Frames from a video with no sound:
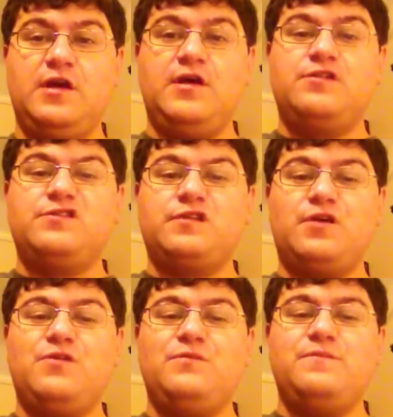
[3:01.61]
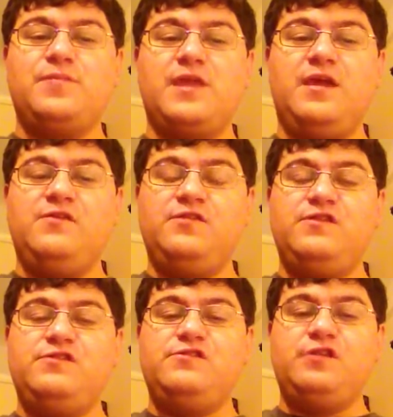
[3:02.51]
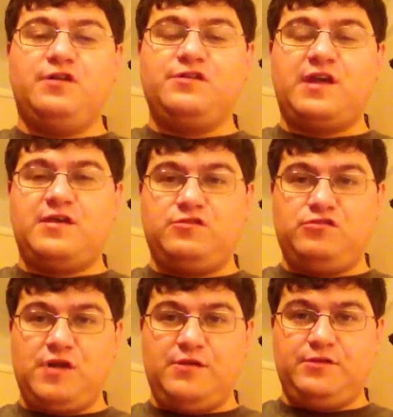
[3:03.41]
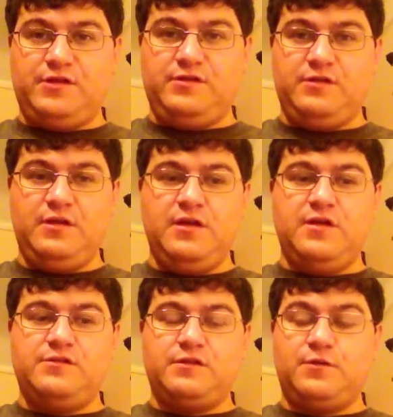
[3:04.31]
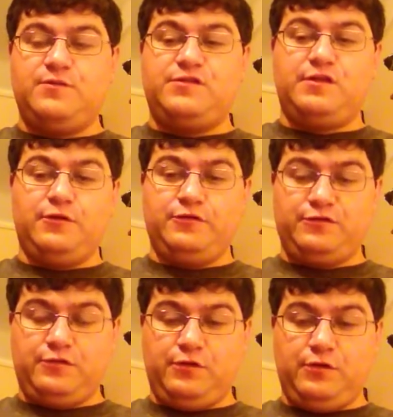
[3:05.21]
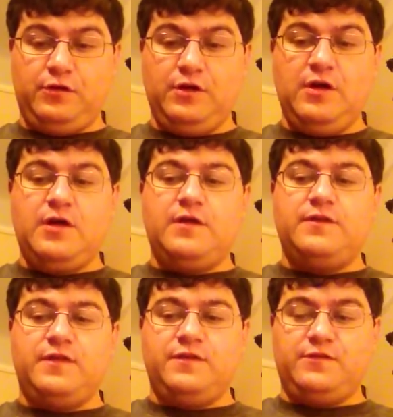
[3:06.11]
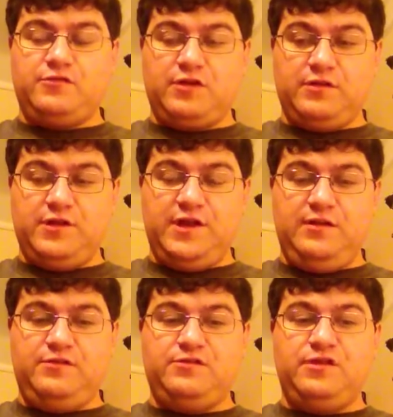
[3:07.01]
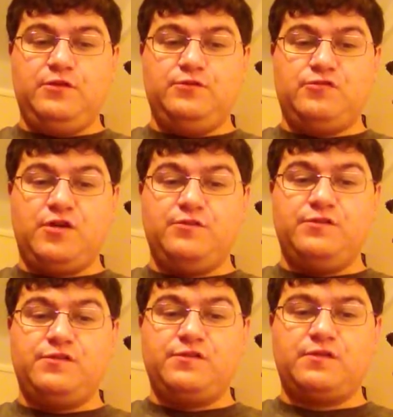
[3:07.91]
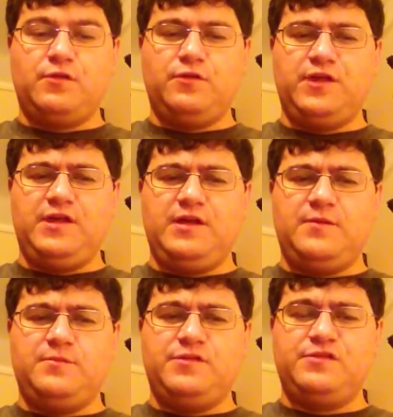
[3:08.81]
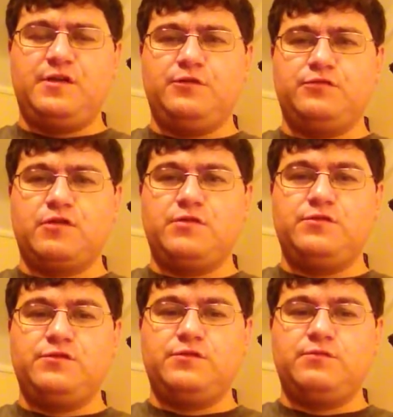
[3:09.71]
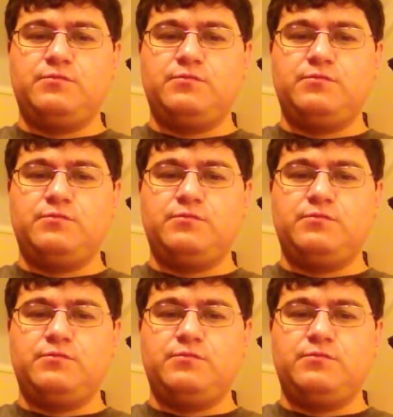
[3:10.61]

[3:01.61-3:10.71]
So if this just has shrouded, so stealth stock, then the shield drones or the stealth drones